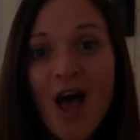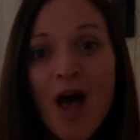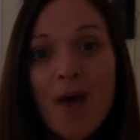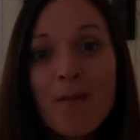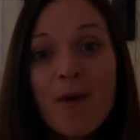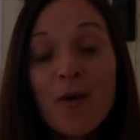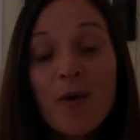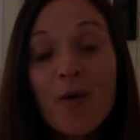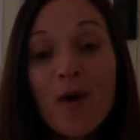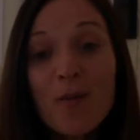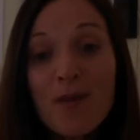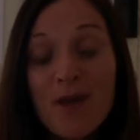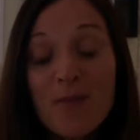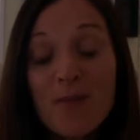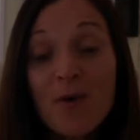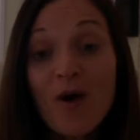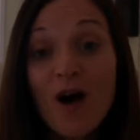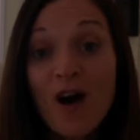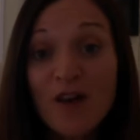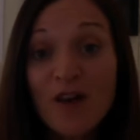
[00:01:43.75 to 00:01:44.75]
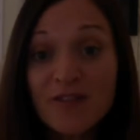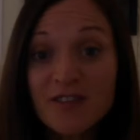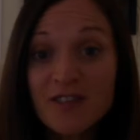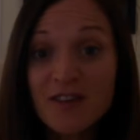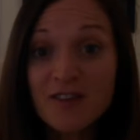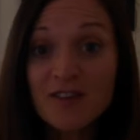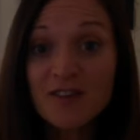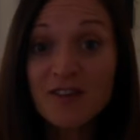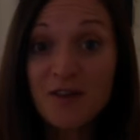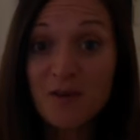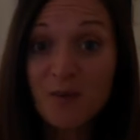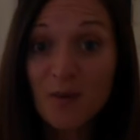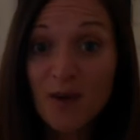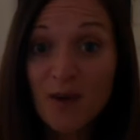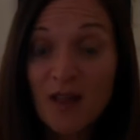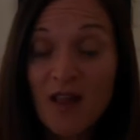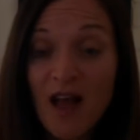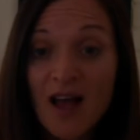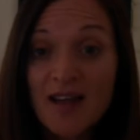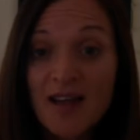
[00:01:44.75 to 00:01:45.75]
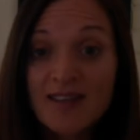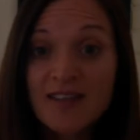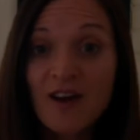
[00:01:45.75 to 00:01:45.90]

But what people often don't realize